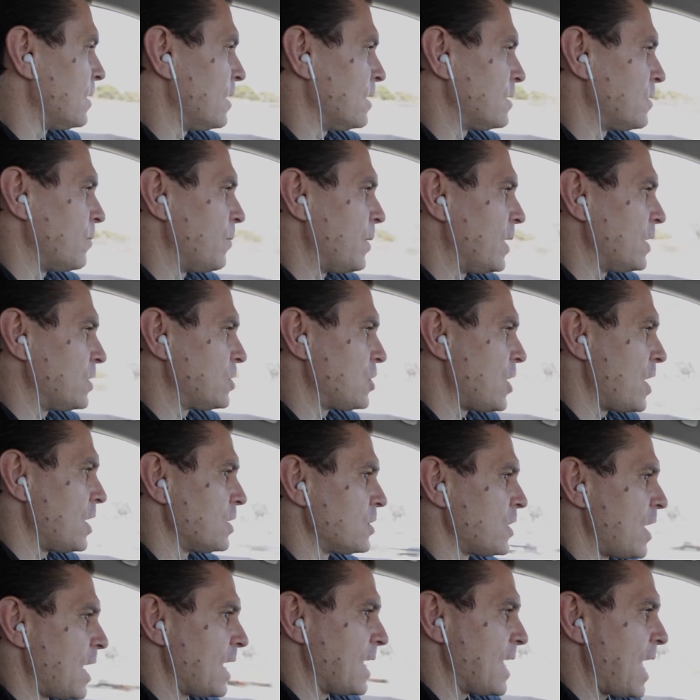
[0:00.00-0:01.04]
It's a big
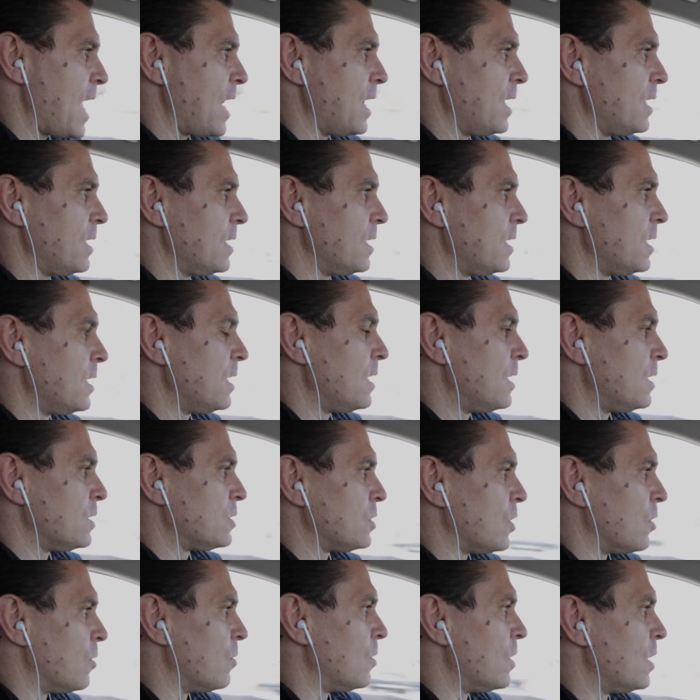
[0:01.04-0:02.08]
change and I get it.
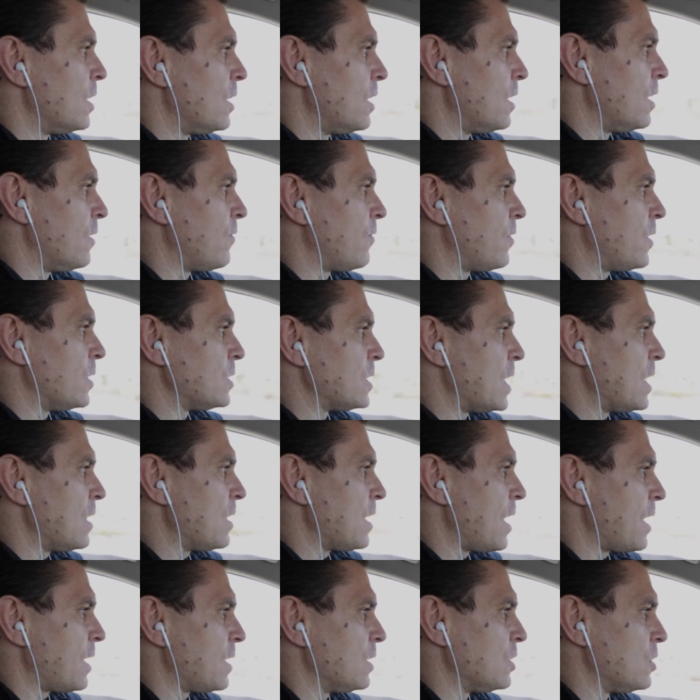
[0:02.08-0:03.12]
So if there's
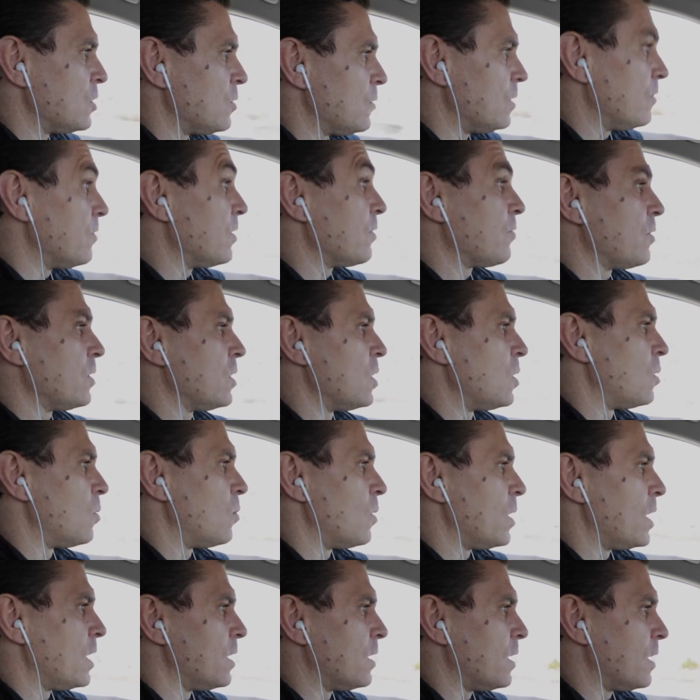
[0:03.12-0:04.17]
anything I can do, even if we
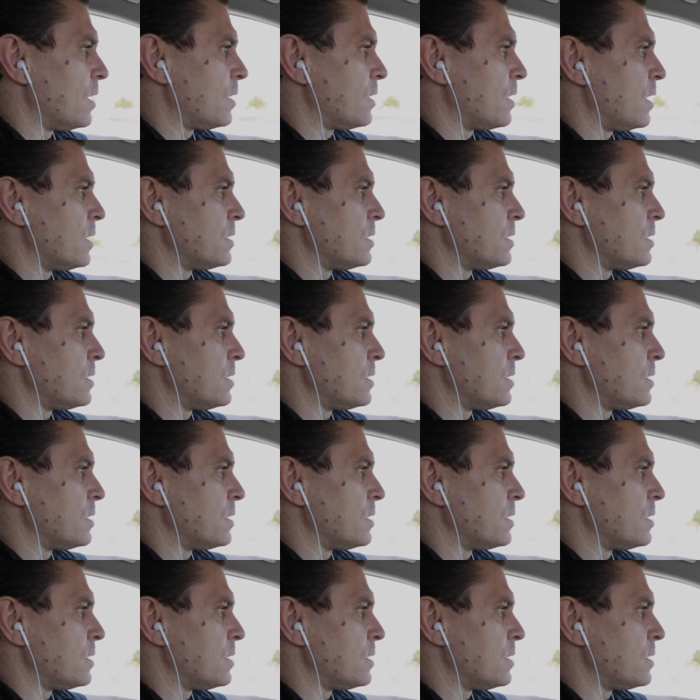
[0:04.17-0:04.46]
don't win,